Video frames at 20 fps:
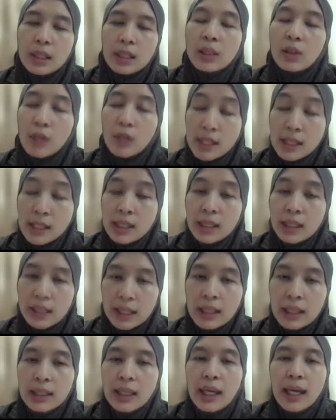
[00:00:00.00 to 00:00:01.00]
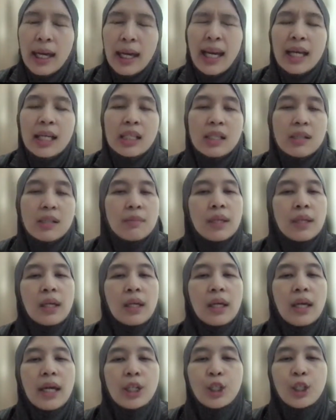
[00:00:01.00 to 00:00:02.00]
considered, as it
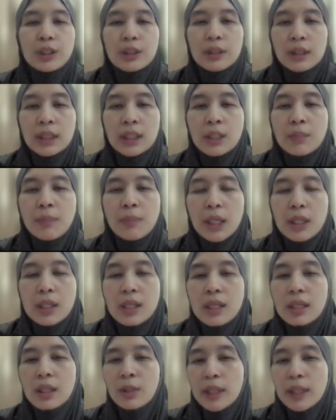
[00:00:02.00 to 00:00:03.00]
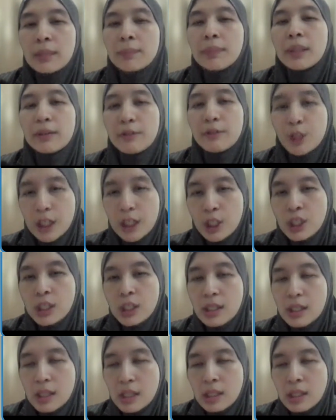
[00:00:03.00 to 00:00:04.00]
may actually make quite a bit of
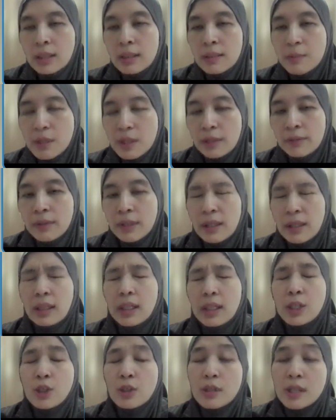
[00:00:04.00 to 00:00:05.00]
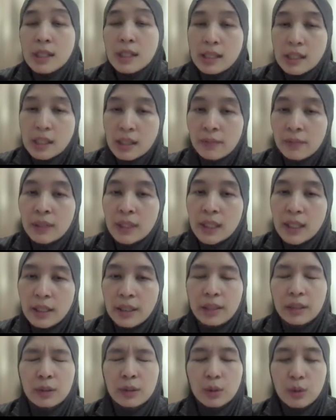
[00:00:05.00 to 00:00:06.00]
changes in terms of their insulin sensitivity and
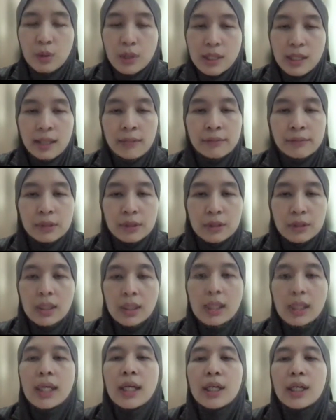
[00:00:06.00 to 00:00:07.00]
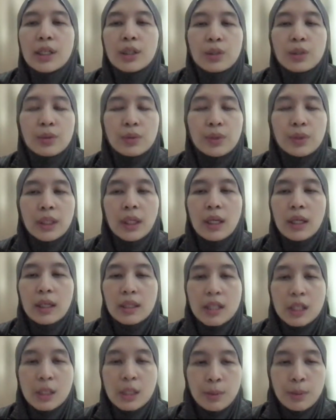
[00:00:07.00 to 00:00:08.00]
their glucose levels during
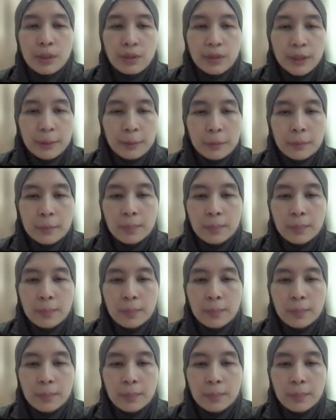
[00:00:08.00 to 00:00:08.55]
this period.